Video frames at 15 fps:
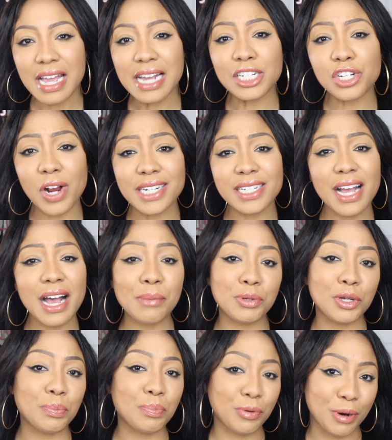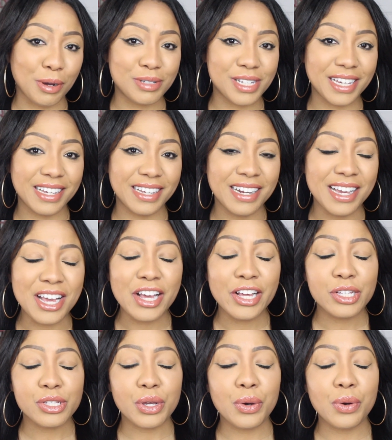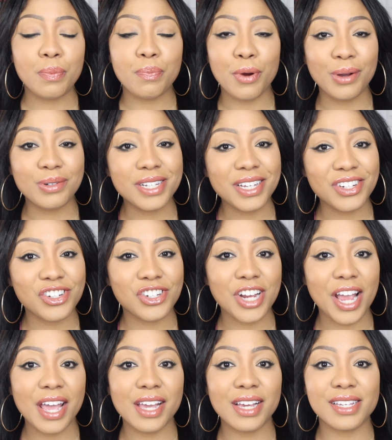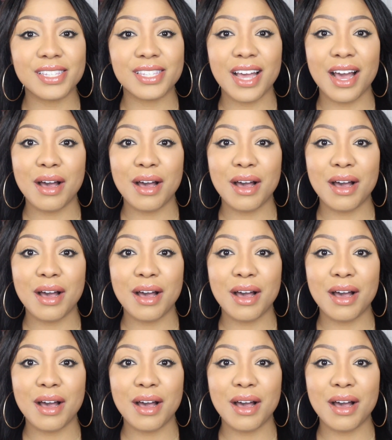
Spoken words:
And try to up your protein. So protein shakes,